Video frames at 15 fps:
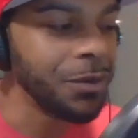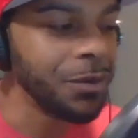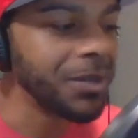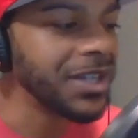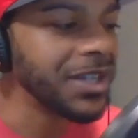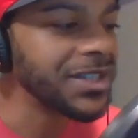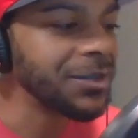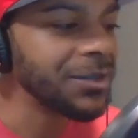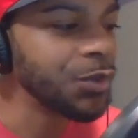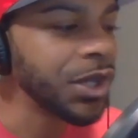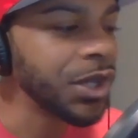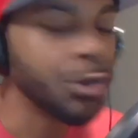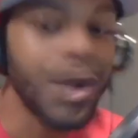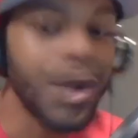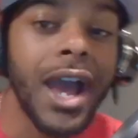because
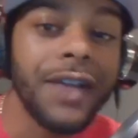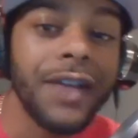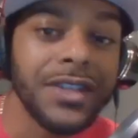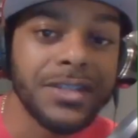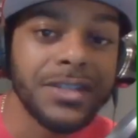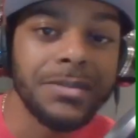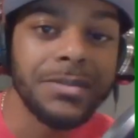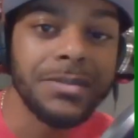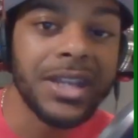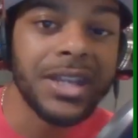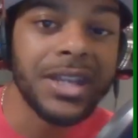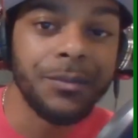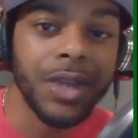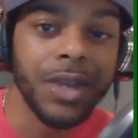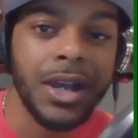we thrive as
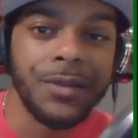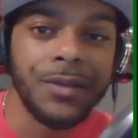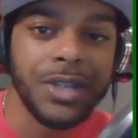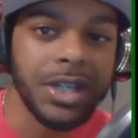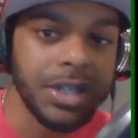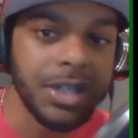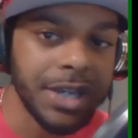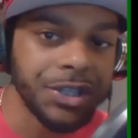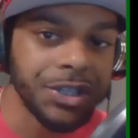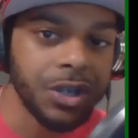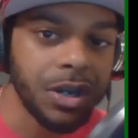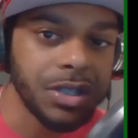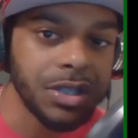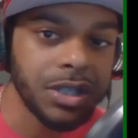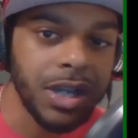men,
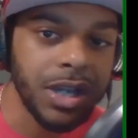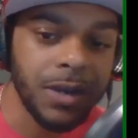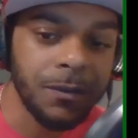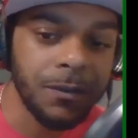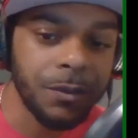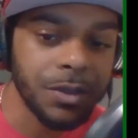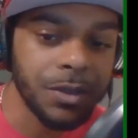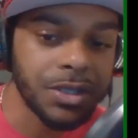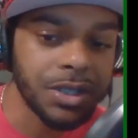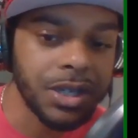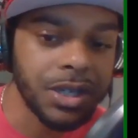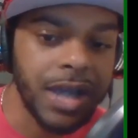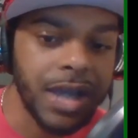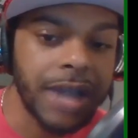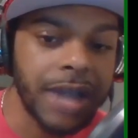Deshar is an Air Force,
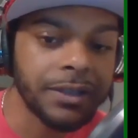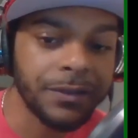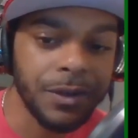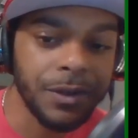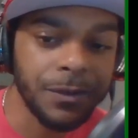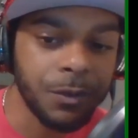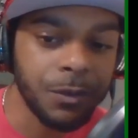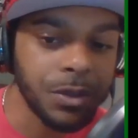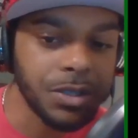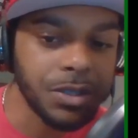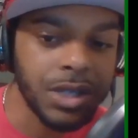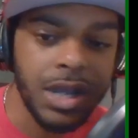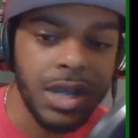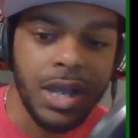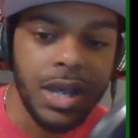active Air
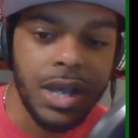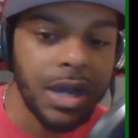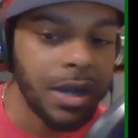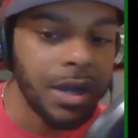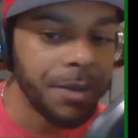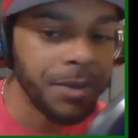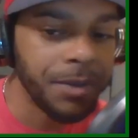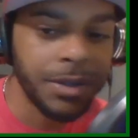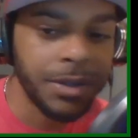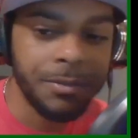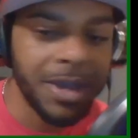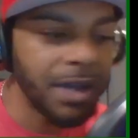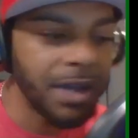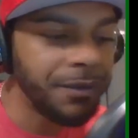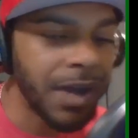Force,
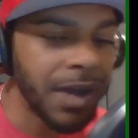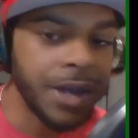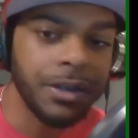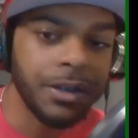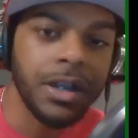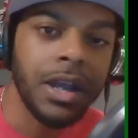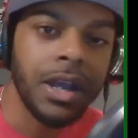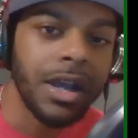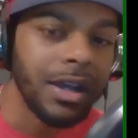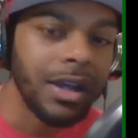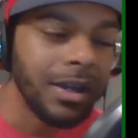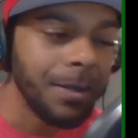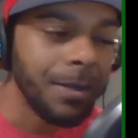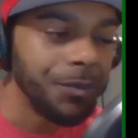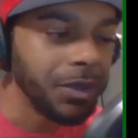man of honor.
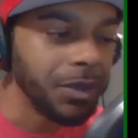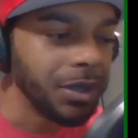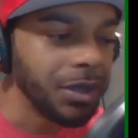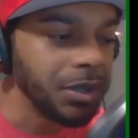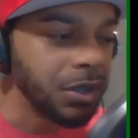And I